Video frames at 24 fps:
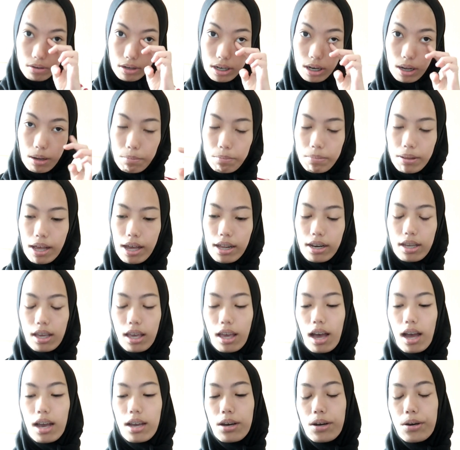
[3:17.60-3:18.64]
When I'm
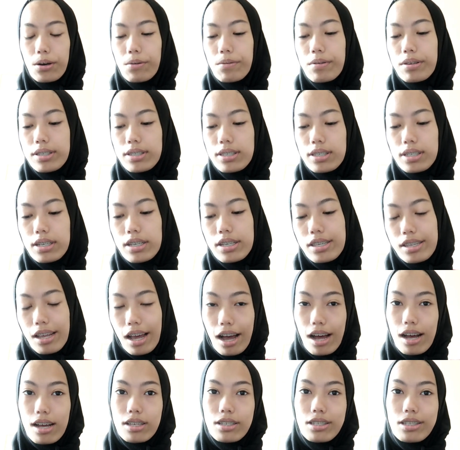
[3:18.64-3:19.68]
planning, I always just
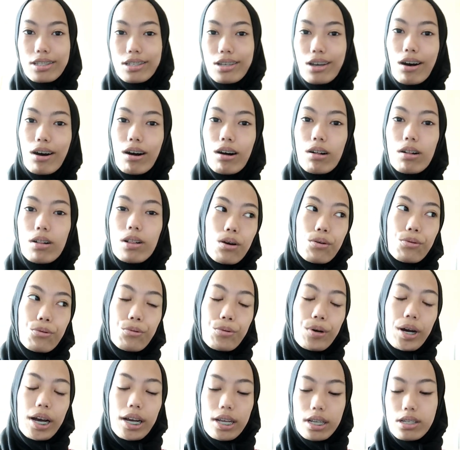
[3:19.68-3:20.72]
ask y'all
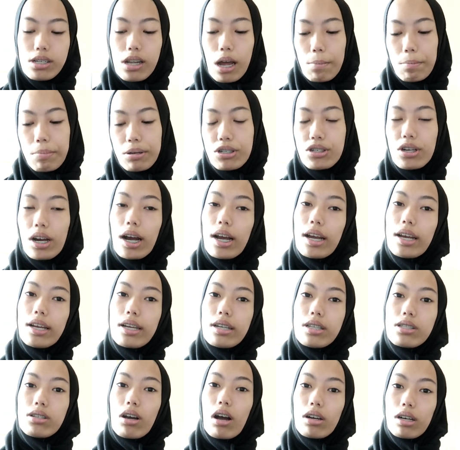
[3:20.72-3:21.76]
what topic should
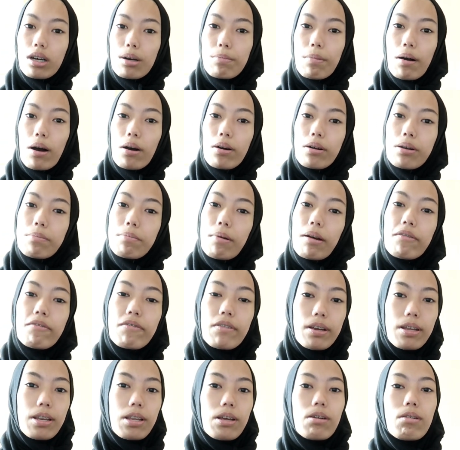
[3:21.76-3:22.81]
I talk about in my
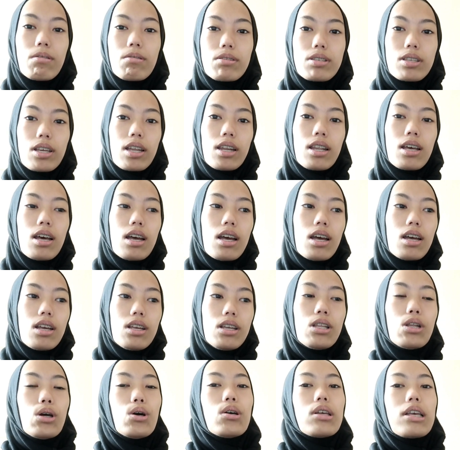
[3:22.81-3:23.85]
videos and,
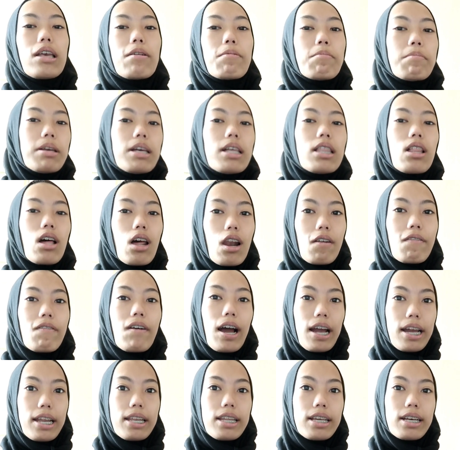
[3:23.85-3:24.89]
you know, give me a lot of
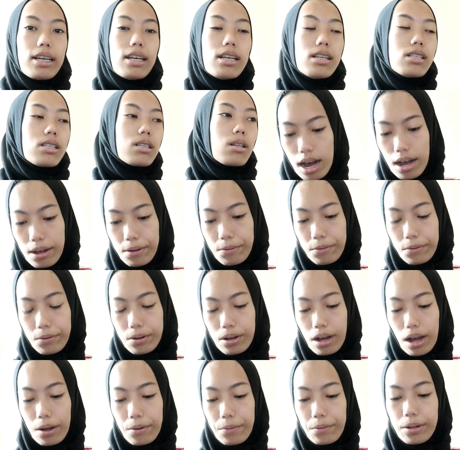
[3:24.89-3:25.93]
ideas. I
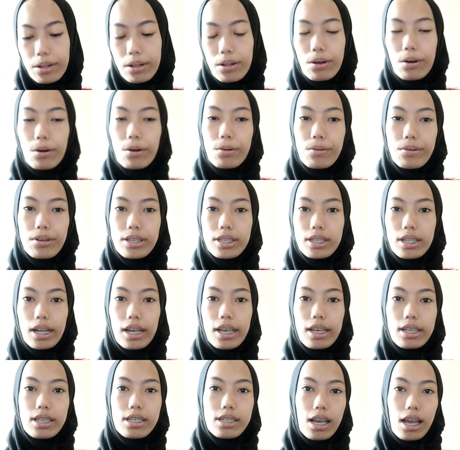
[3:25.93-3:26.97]
will always
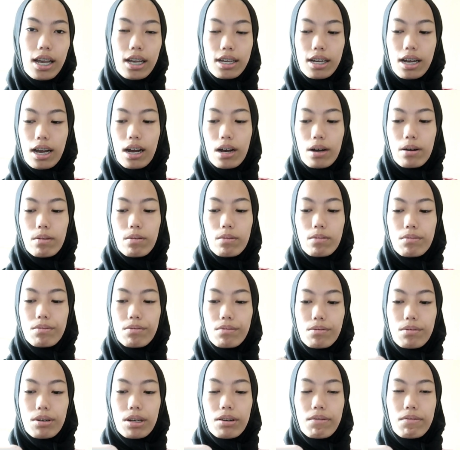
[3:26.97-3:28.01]
like check out
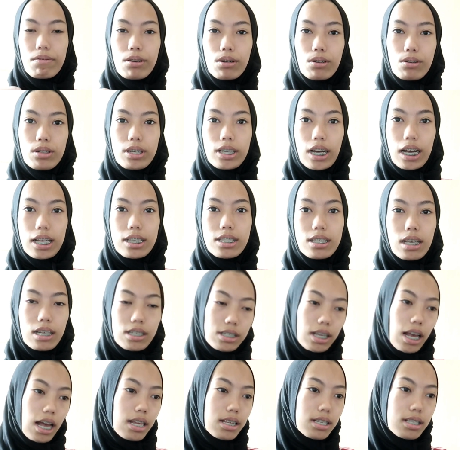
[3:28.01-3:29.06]
whatever you guys
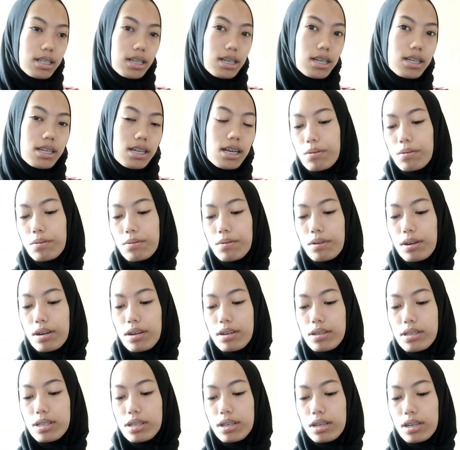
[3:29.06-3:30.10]
suggested.
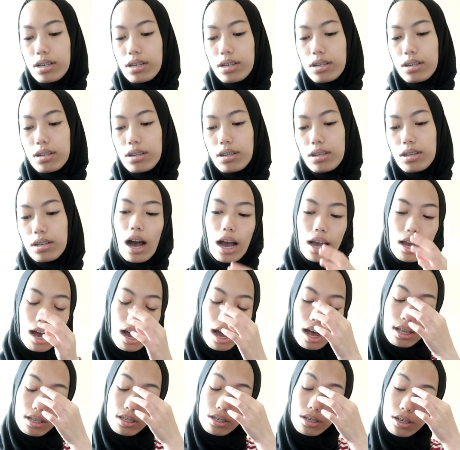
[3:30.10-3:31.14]
Where is it? I
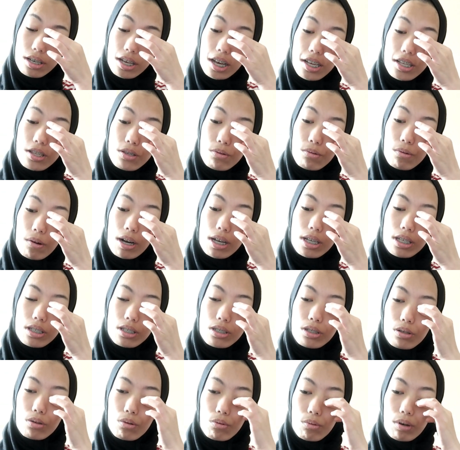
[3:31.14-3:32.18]
asked you guys
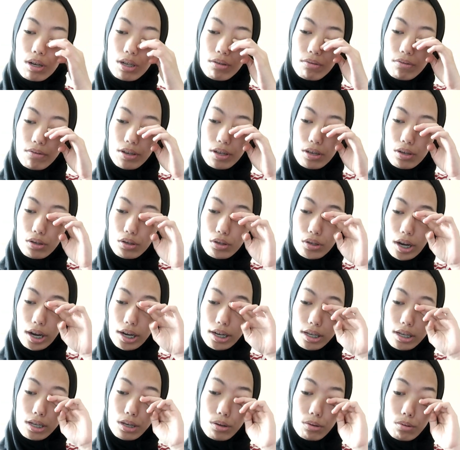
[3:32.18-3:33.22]
once what video should
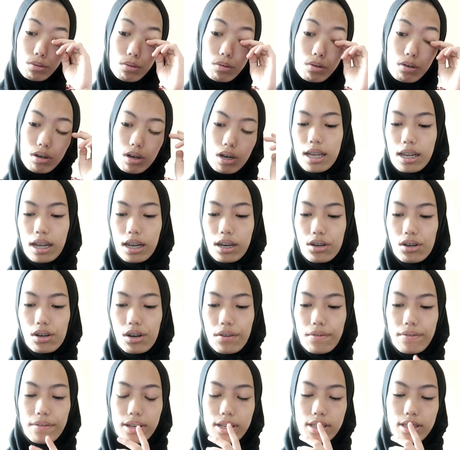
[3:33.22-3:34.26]
I do and I don't
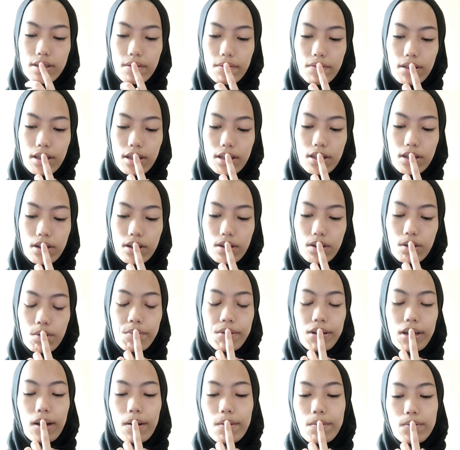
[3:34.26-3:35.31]
know if I said that though. Oh
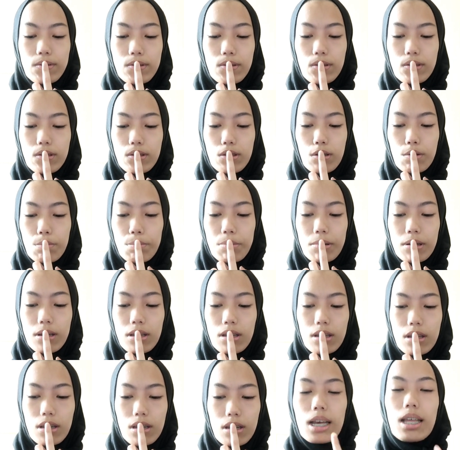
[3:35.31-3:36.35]
my god, I'm so
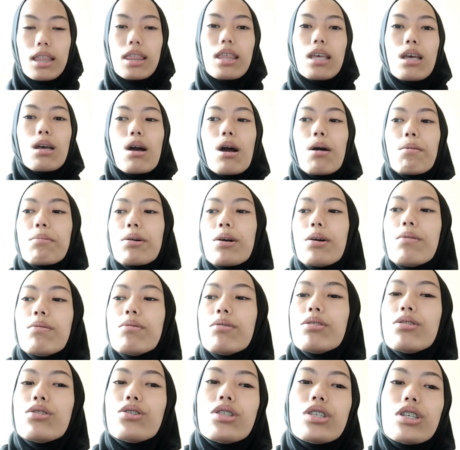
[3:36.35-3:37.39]
stupid. I think I'm
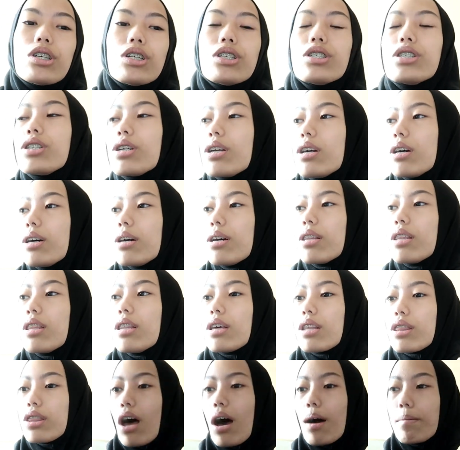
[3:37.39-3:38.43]
going to search
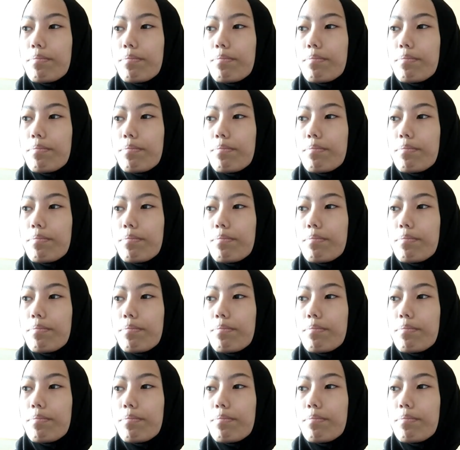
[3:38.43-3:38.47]
the